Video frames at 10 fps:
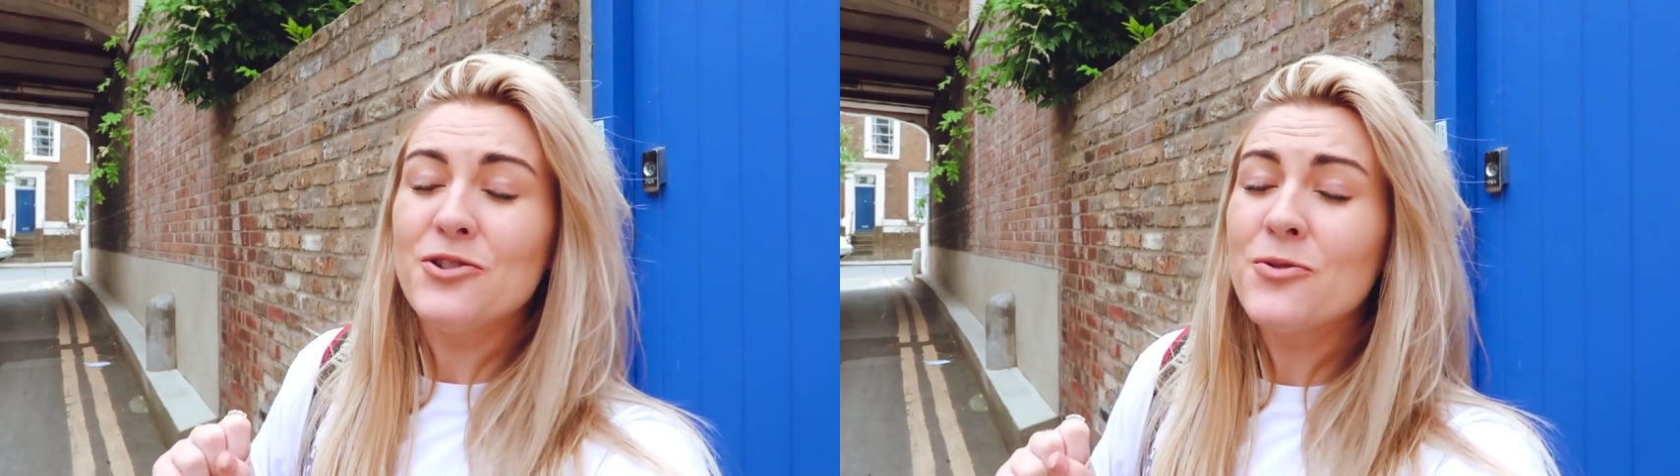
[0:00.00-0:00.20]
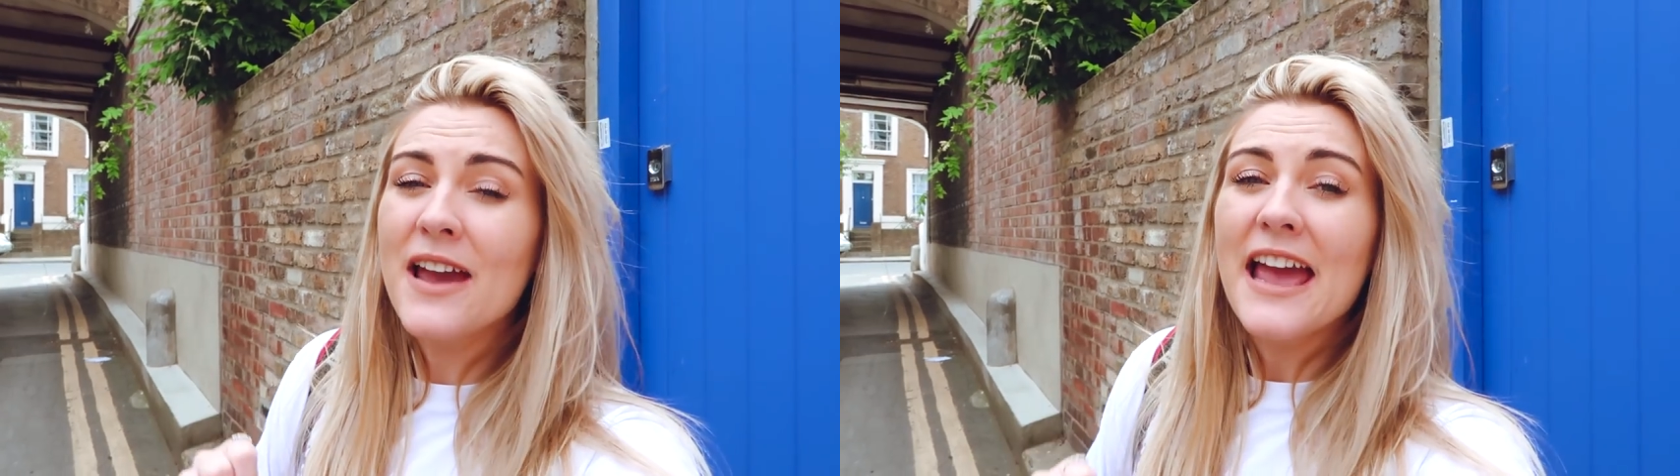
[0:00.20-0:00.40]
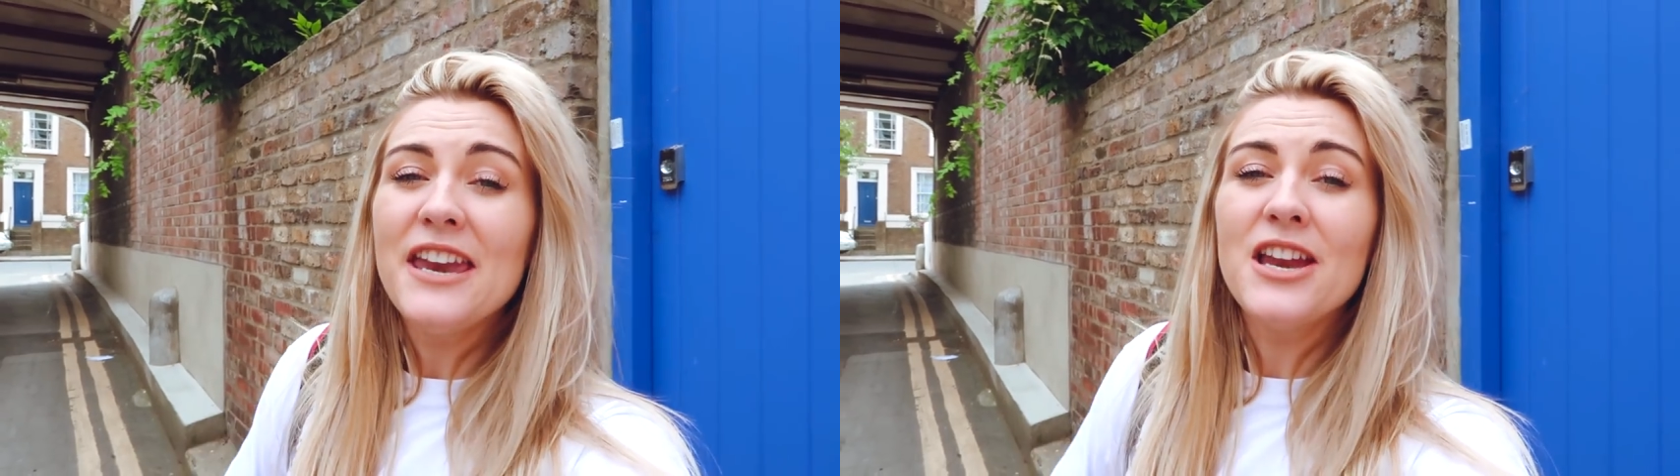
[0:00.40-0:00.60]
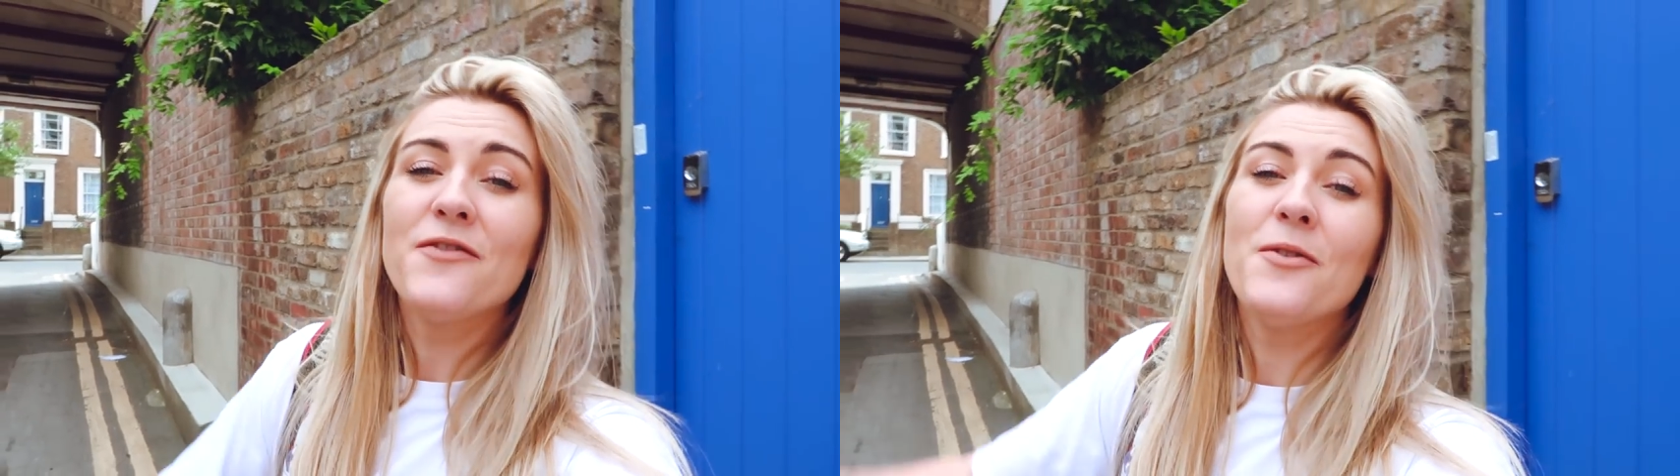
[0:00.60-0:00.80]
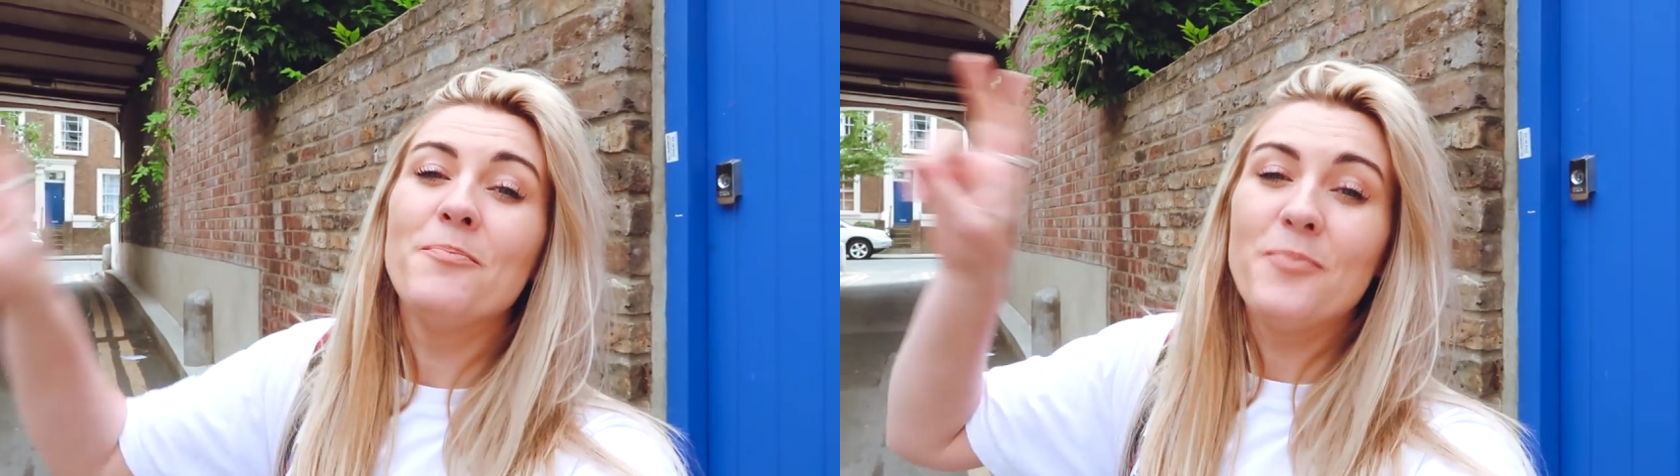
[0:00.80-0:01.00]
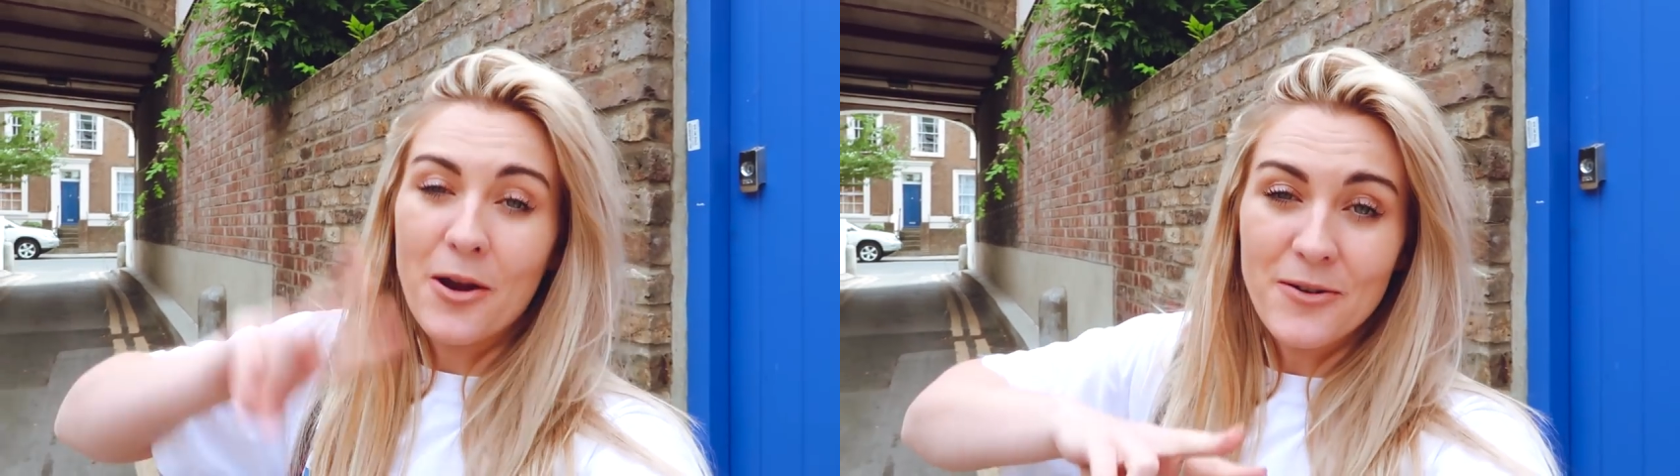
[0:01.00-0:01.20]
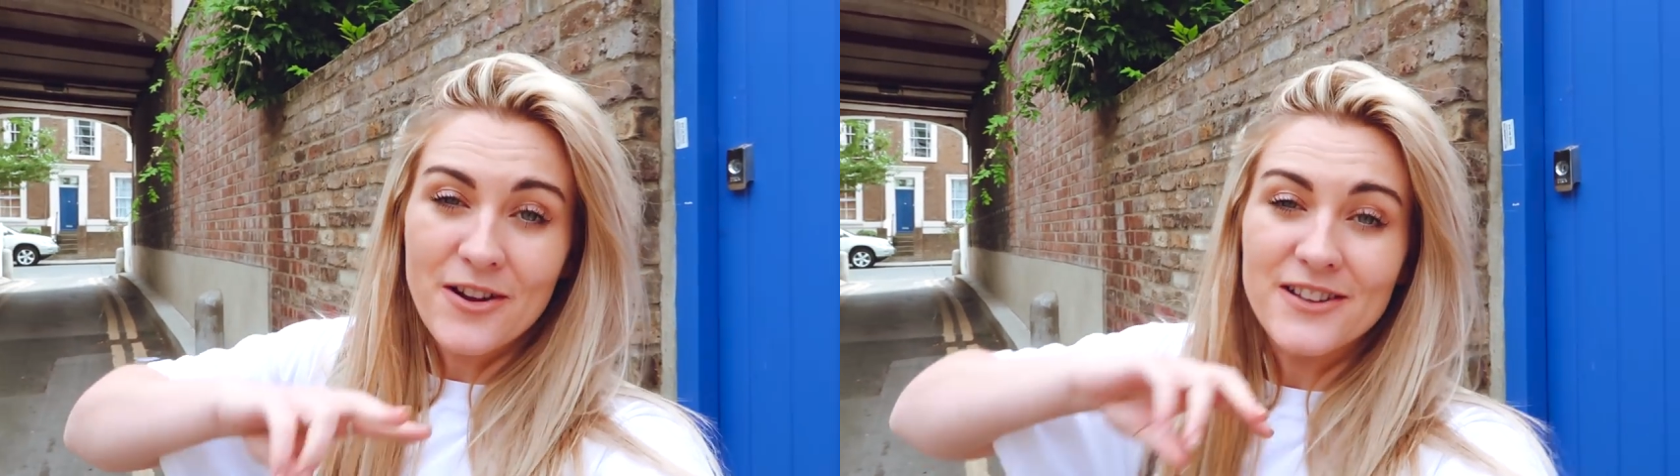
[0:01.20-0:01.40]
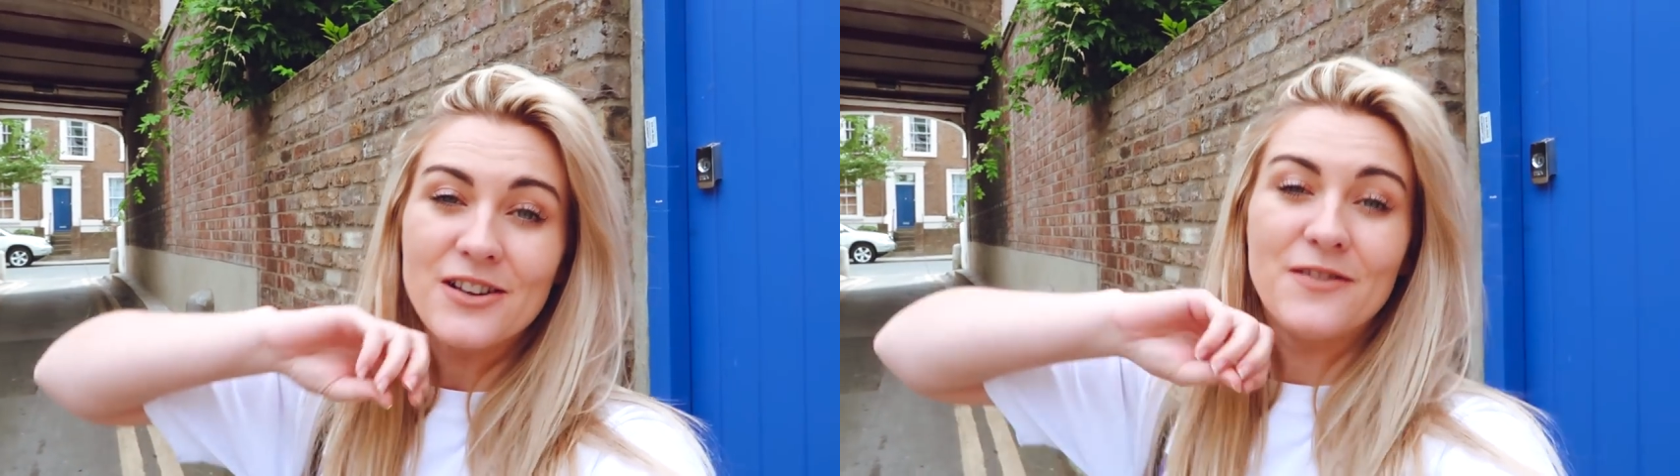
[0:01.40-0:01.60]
you'll get another bonus